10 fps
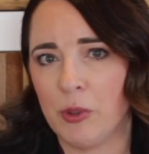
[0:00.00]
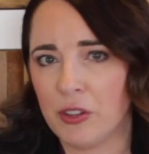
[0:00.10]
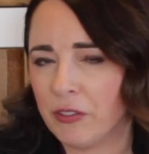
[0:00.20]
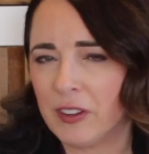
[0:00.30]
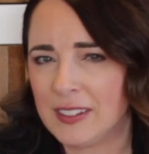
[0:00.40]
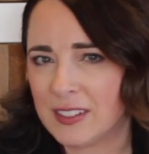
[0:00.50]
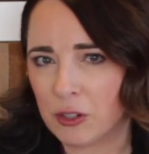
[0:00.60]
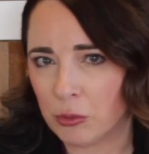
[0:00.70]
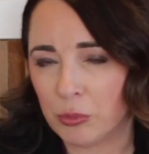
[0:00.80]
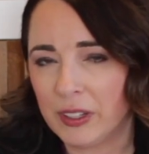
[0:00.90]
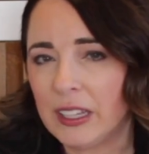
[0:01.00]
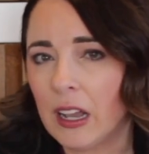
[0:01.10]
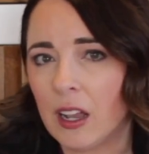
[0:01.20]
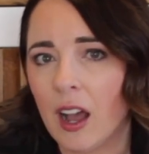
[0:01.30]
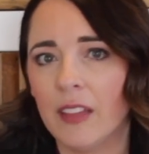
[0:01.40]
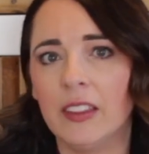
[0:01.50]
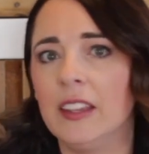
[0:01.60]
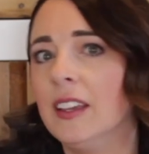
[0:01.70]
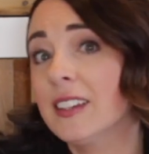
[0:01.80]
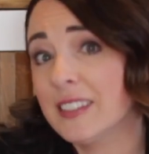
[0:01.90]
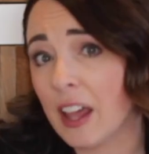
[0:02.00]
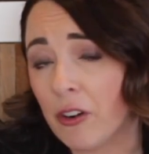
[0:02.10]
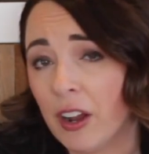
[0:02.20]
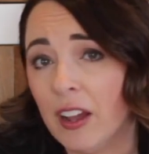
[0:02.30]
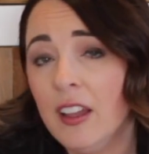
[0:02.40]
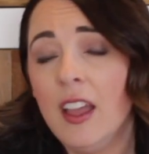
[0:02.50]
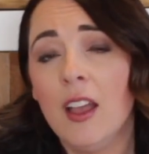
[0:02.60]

with your friends that are really ungodly, etc.